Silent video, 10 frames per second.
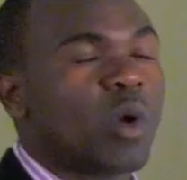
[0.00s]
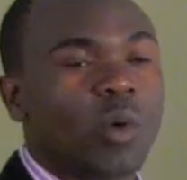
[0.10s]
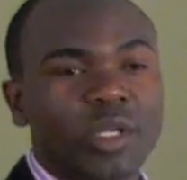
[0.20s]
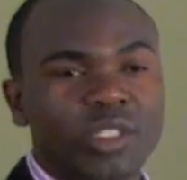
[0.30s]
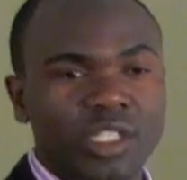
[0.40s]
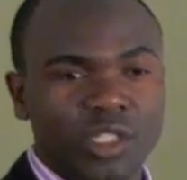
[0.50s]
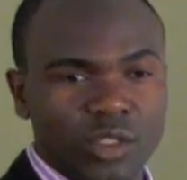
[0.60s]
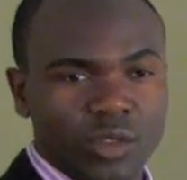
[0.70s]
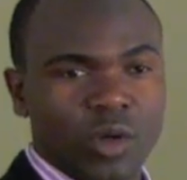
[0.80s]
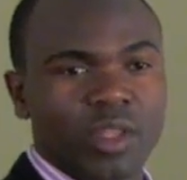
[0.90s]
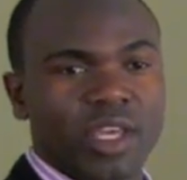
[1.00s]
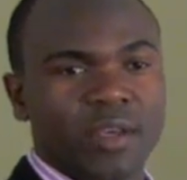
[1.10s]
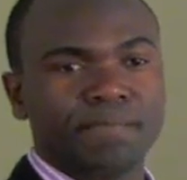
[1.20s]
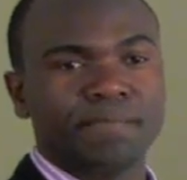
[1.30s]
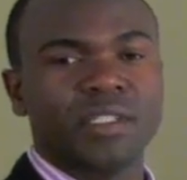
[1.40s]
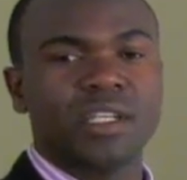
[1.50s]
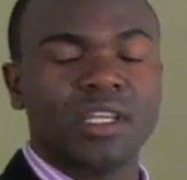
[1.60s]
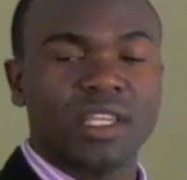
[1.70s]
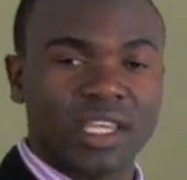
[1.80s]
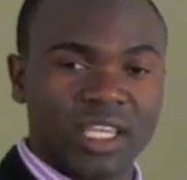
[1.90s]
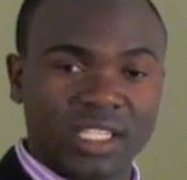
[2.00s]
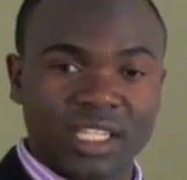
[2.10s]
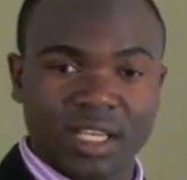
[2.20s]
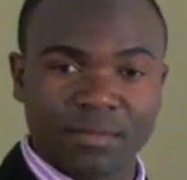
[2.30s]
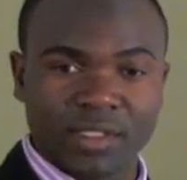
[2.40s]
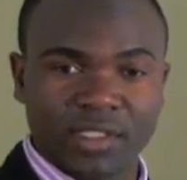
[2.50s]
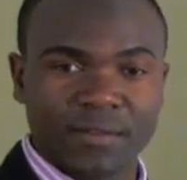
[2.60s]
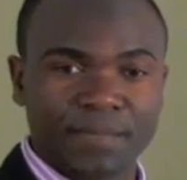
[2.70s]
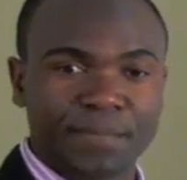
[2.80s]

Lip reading: Well, what you need to know, the key terms: